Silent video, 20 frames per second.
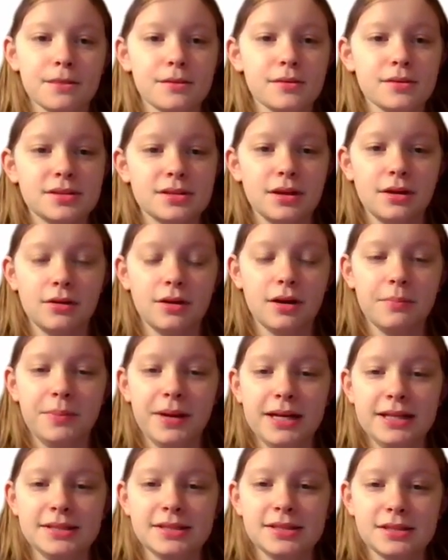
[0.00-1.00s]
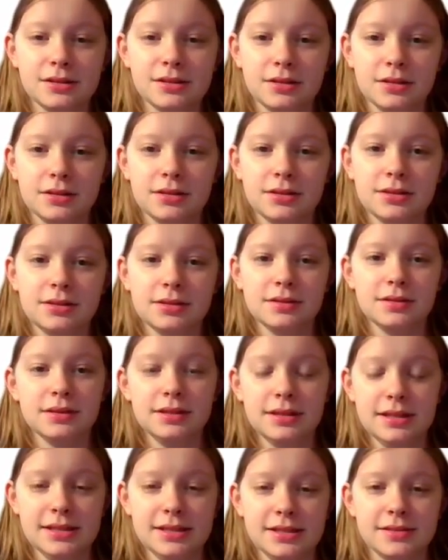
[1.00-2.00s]
So a pencil
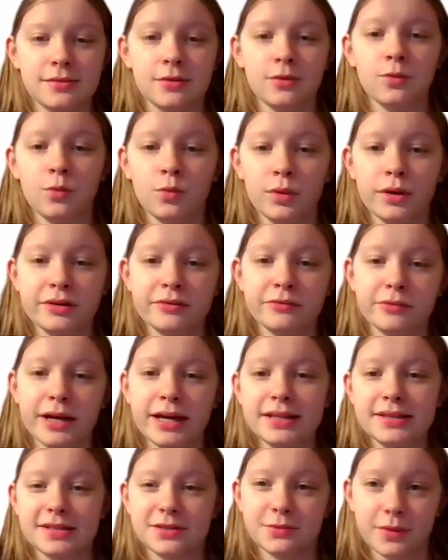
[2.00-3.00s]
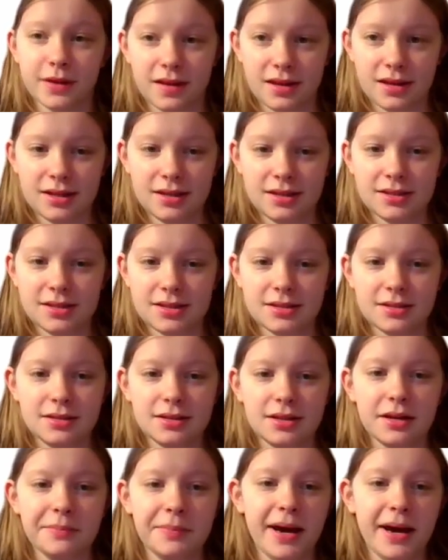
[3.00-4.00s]
is one writes with it.
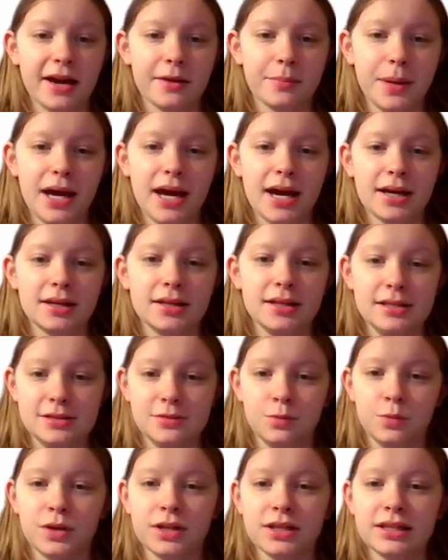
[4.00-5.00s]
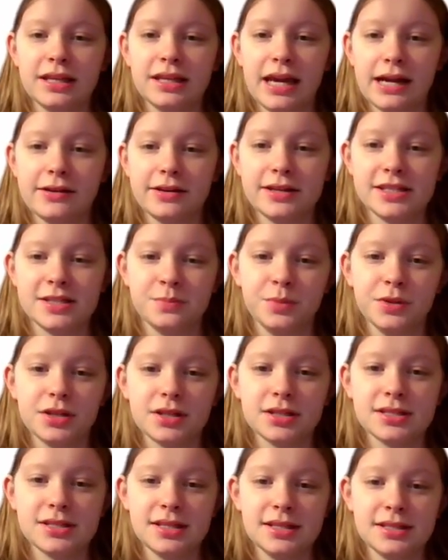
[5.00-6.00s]
A backpack is one carries
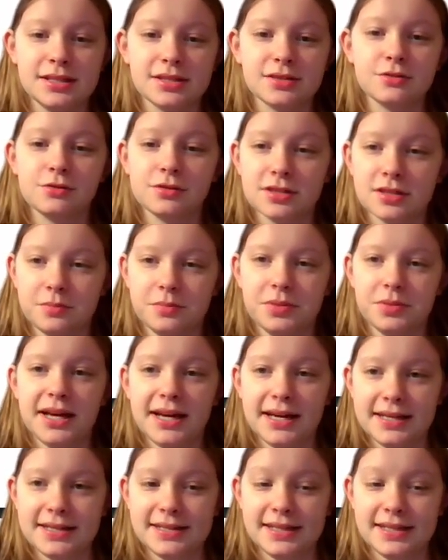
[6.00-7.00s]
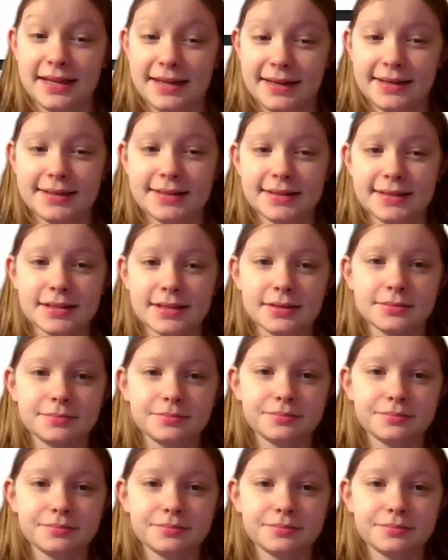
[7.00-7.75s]
books and school supplies in it.